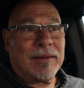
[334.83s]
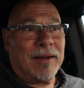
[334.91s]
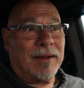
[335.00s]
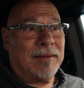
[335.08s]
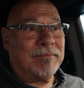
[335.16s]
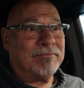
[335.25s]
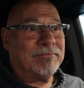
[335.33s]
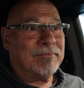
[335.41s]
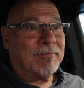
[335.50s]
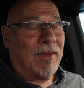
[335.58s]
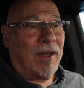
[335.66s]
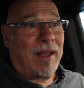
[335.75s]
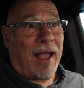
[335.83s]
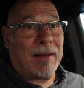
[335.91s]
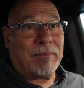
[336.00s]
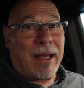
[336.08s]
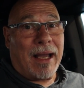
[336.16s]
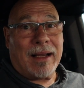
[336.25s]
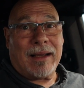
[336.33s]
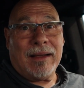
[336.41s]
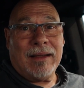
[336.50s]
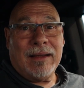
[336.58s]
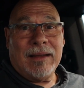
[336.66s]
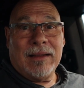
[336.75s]
A cat back
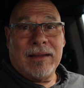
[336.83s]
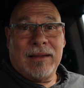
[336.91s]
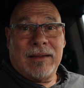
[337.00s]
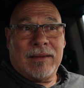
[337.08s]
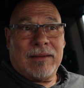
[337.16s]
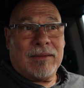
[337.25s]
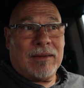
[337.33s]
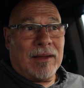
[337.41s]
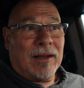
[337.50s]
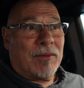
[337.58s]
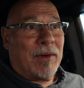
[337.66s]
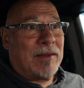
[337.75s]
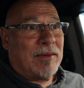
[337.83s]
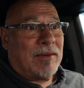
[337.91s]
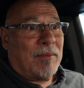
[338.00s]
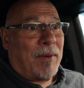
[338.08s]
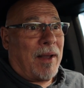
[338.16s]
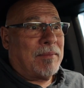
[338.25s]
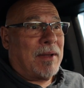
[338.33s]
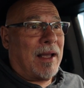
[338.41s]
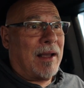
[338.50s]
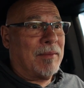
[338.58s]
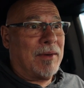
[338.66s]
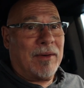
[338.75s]
that increases the pipe
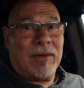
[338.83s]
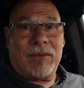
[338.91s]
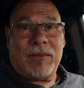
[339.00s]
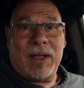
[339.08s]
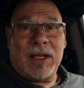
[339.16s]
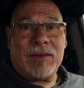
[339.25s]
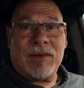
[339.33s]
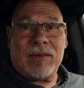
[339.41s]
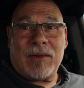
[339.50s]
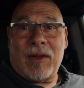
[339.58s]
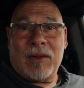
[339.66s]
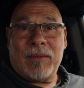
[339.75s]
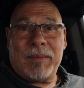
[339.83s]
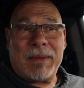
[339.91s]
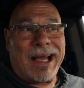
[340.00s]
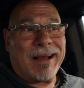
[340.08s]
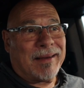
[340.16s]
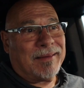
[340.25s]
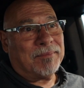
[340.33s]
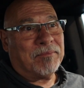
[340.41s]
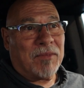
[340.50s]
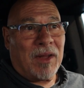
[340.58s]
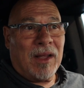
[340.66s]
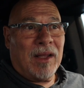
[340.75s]
diameter to 3 inches all the way back,
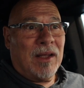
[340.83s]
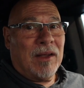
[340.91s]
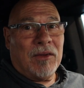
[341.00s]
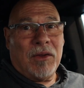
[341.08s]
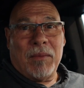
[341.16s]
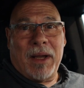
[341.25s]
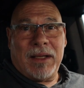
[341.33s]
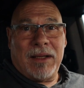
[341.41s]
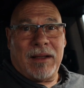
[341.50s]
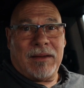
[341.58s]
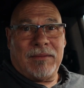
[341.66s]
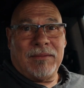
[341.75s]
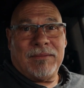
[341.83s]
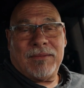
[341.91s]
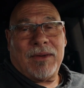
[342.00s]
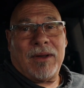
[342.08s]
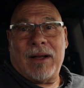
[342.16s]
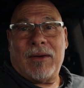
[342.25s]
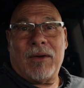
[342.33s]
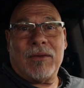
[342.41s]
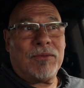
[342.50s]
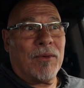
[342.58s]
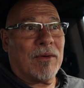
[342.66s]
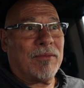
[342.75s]
you might get, I don't know,
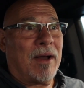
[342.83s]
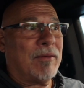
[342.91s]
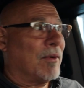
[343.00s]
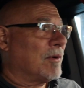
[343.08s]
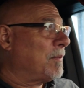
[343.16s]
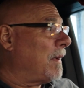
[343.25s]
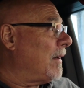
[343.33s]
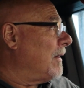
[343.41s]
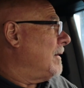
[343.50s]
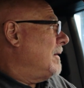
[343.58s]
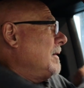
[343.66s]
4 or 5 horsepower.